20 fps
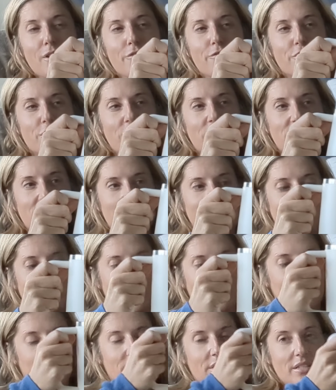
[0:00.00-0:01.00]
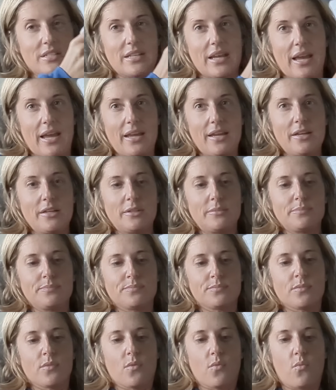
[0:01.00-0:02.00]
first thing to start the day.
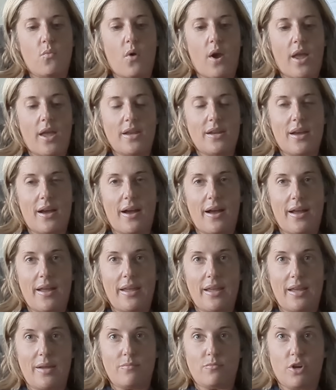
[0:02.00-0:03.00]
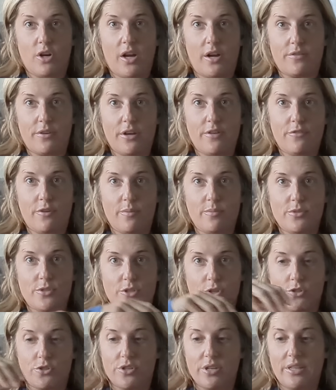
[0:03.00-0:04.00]
When I am recovering from
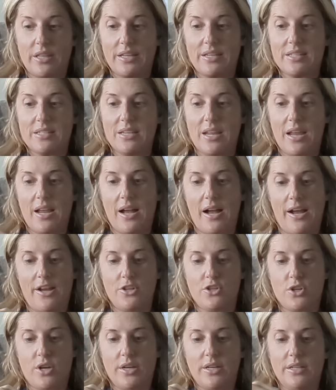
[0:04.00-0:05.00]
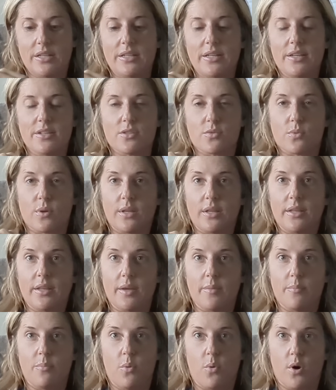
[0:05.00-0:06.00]
surgery, like, staying hydrated is really
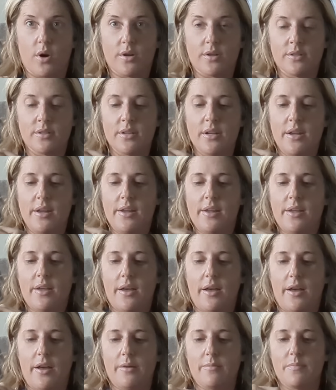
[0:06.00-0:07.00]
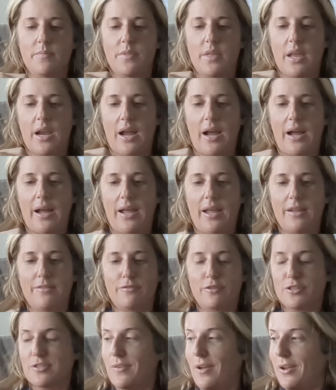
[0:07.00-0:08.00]
important.
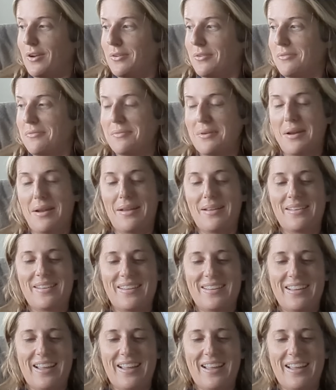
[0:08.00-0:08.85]
First of all, I don't want to